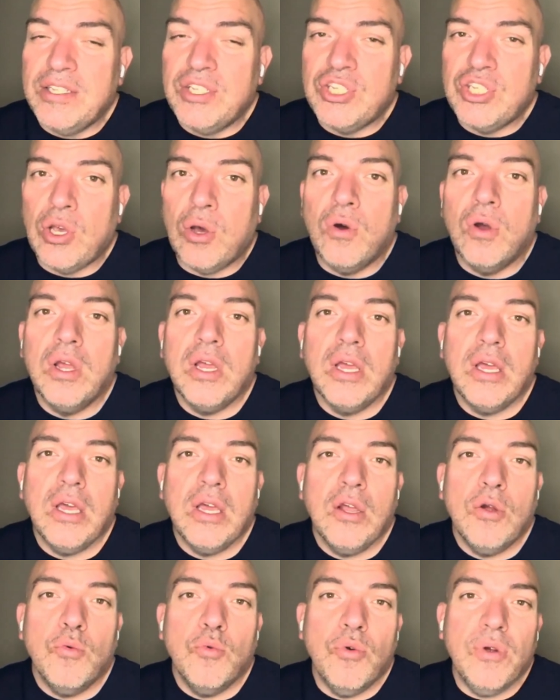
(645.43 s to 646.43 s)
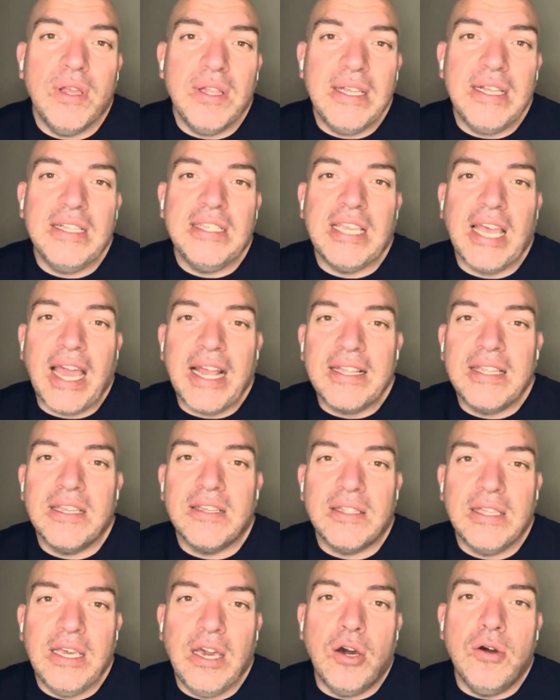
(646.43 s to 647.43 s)
So really,
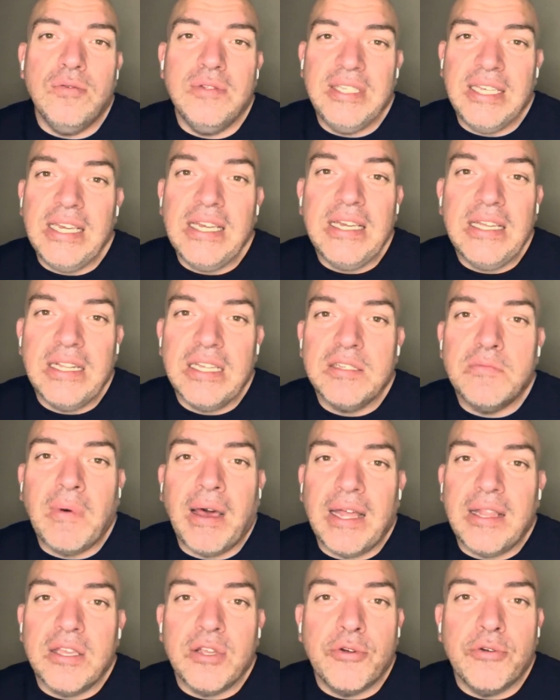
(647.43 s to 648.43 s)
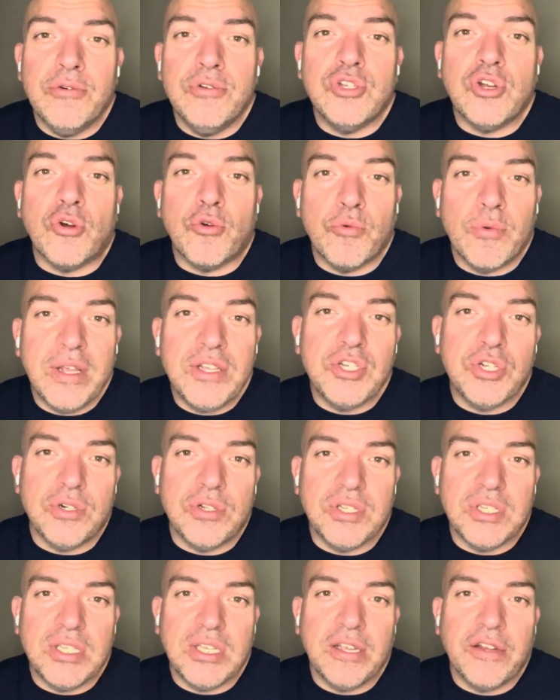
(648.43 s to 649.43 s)
technically, Odin is Motley Crue's original
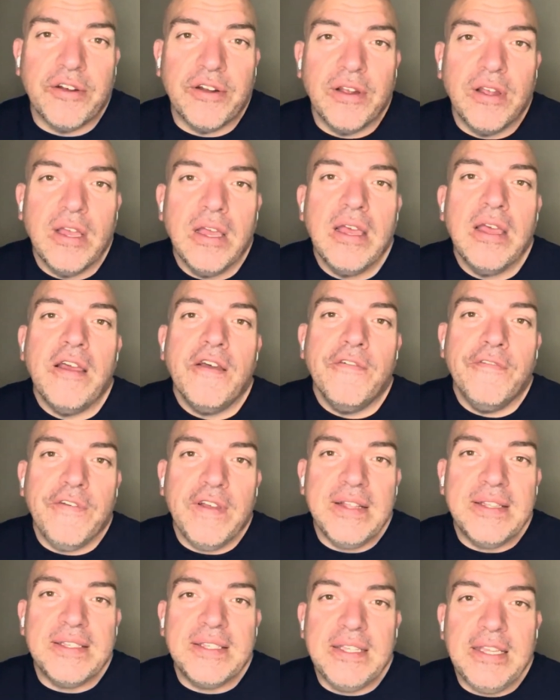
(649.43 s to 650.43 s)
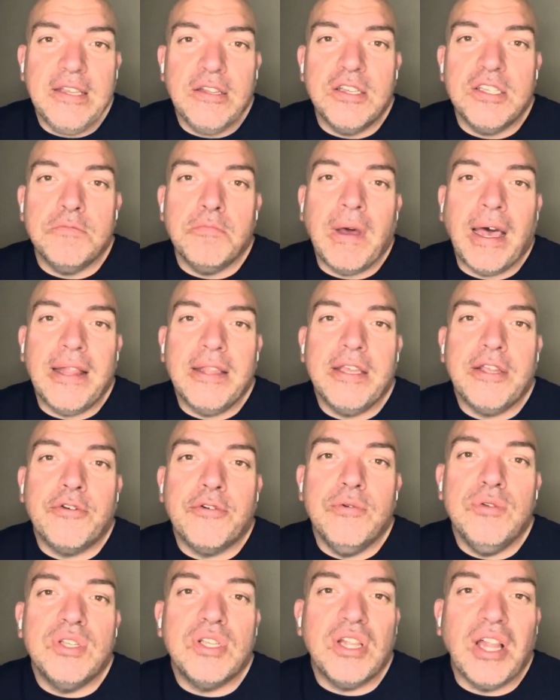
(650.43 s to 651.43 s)
singer. Vince Neil is Motley
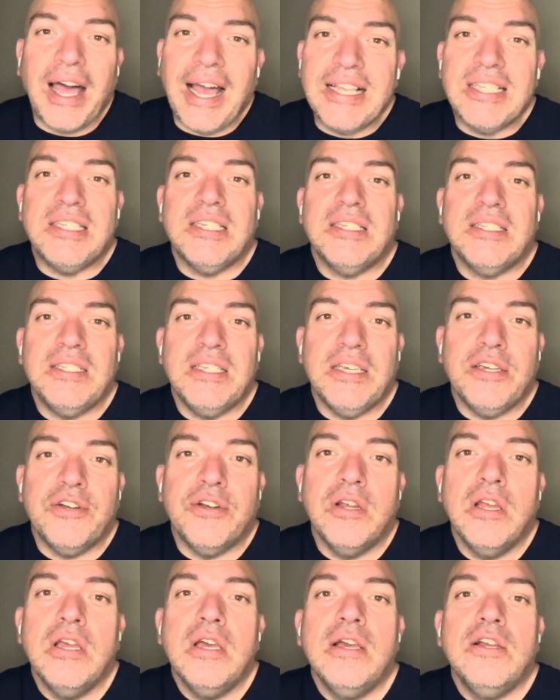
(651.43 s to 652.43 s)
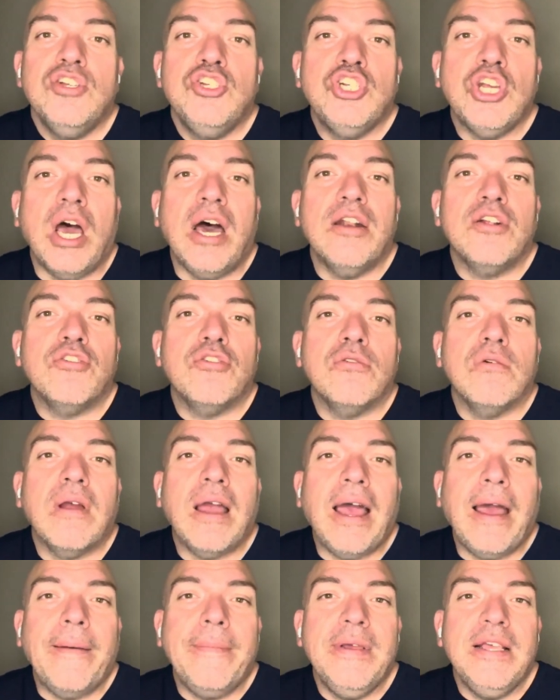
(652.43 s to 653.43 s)
Crue's classic singer. John
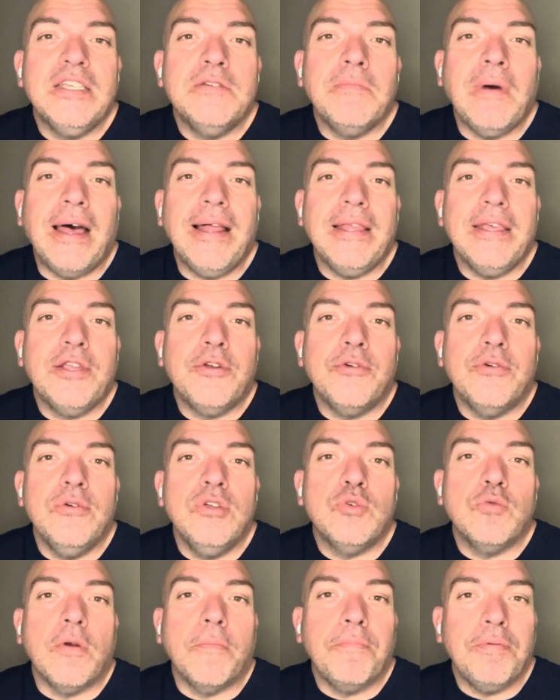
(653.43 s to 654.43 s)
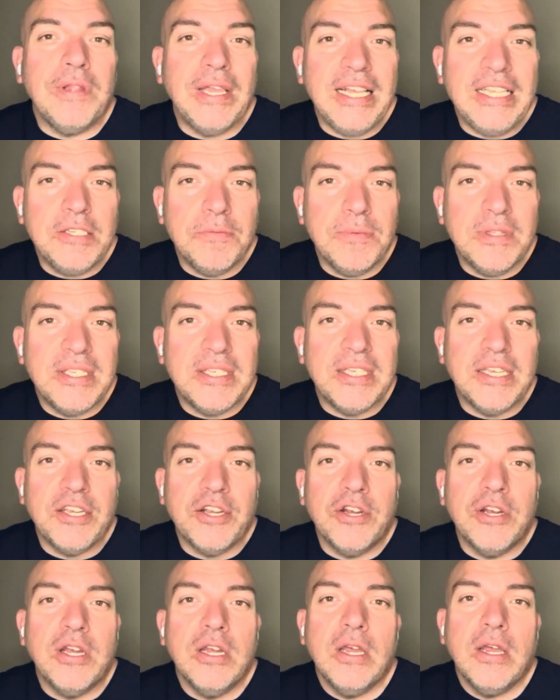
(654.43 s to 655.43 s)
Corabi is Motley Crue's replacement
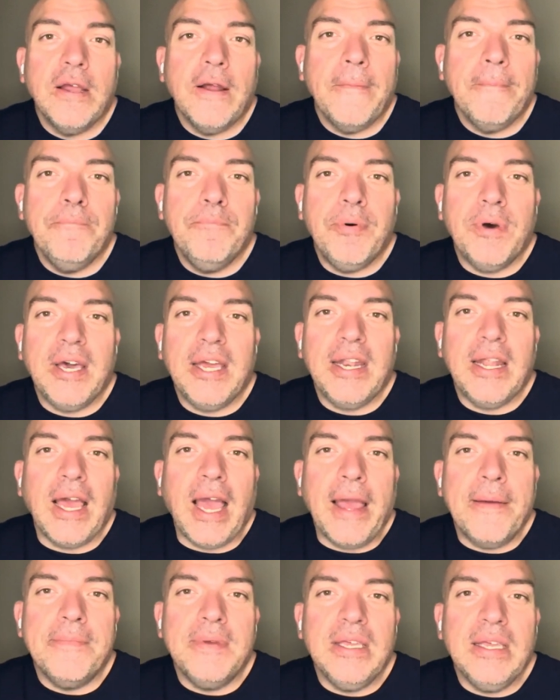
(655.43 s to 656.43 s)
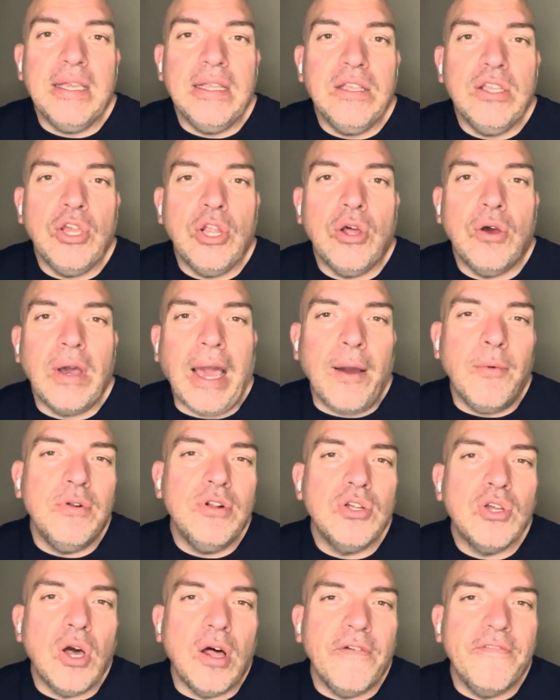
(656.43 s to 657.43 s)
singer. But I mean, I
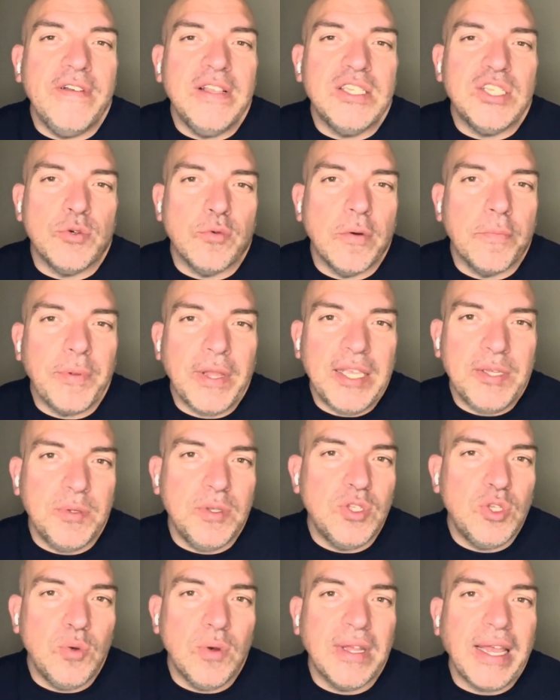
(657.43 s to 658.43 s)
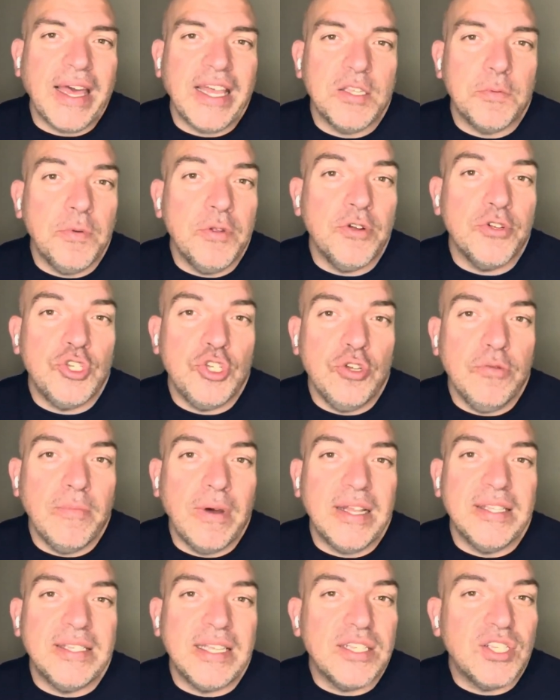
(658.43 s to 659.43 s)
wouldn't call Vince a replacement to a guy that's been there 2
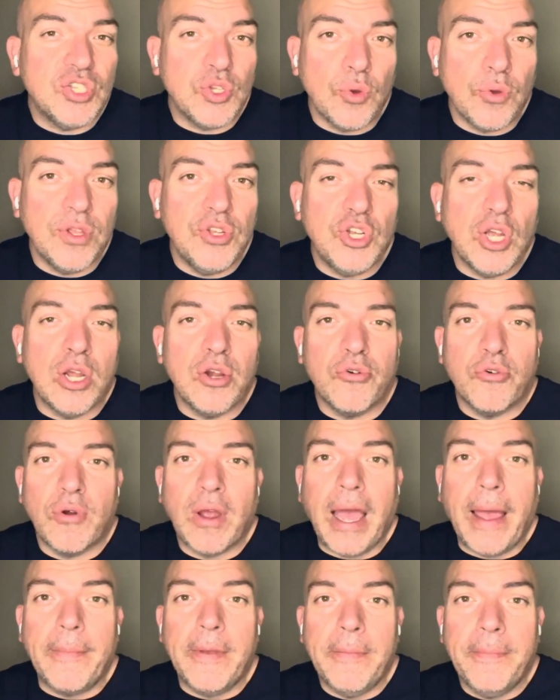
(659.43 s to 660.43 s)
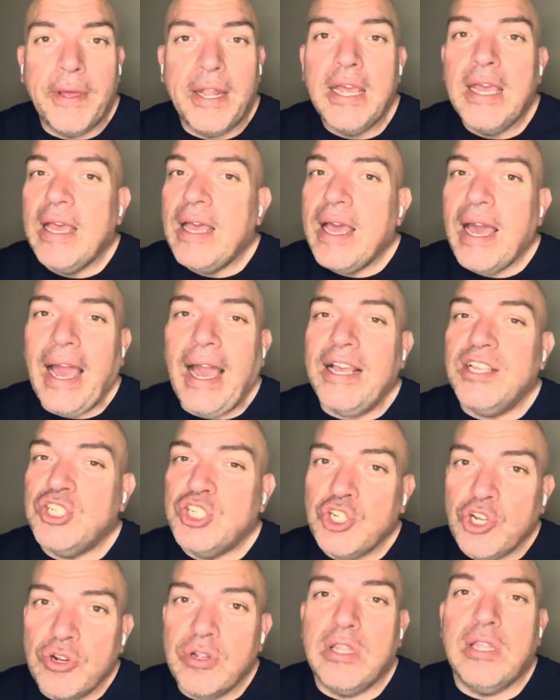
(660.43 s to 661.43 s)
months. That's totally John Corabi. But I
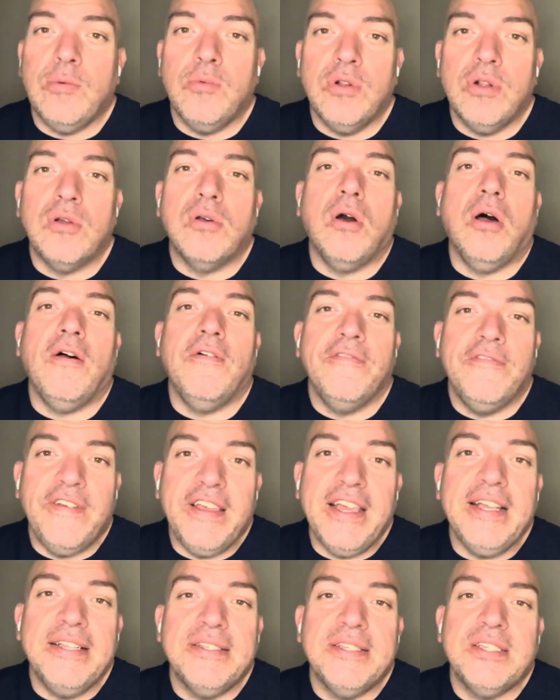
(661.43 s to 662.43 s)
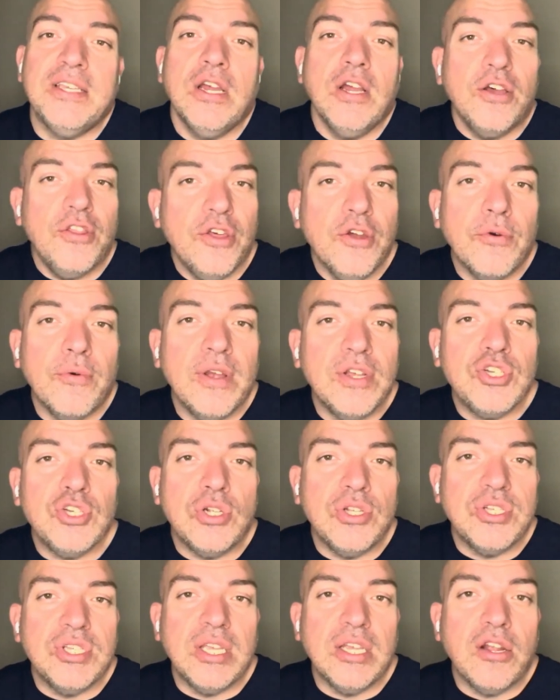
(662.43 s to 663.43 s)
certainly wouldn't call Vince the
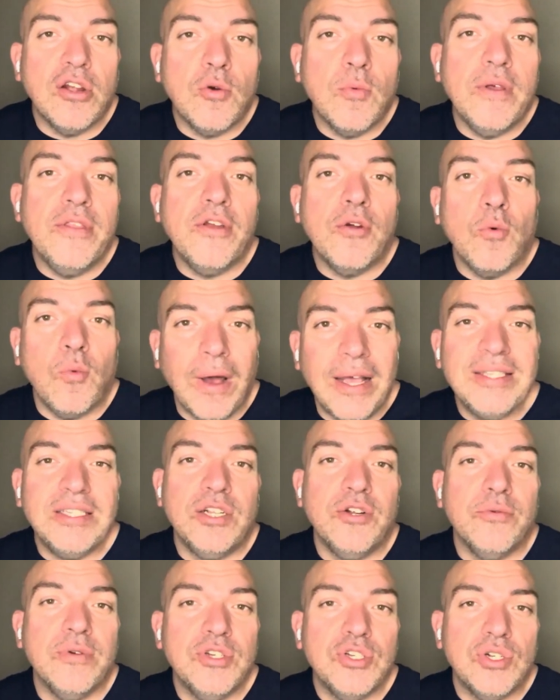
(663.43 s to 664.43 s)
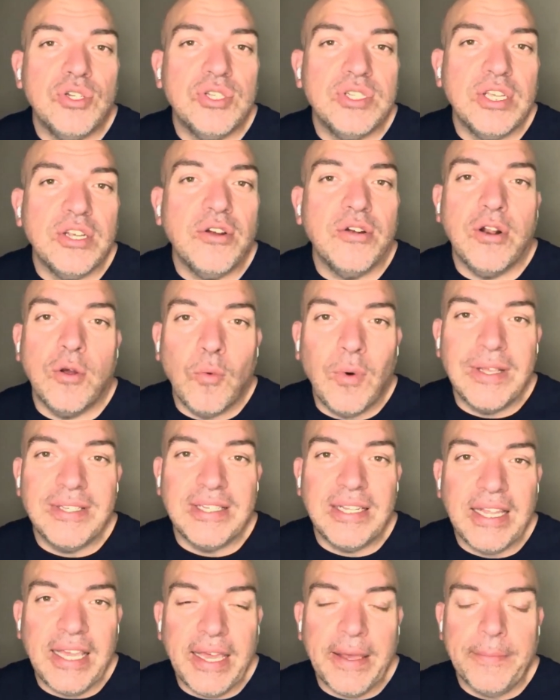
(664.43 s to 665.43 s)
original singer when there was an original singer and it
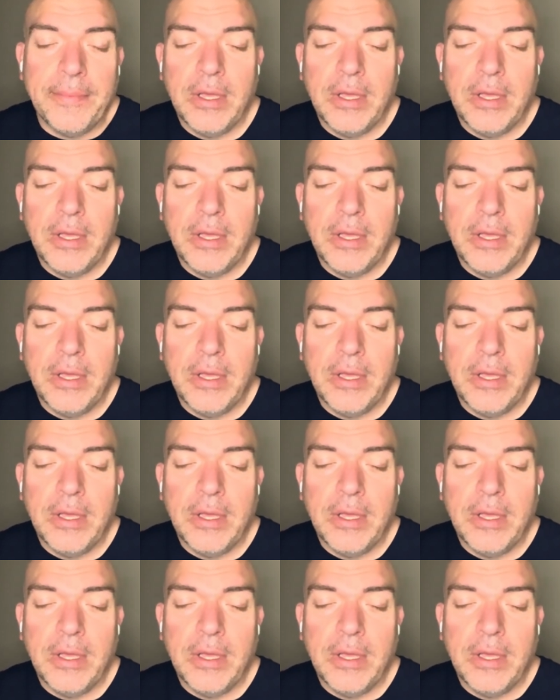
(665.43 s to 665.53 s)
wasn't him.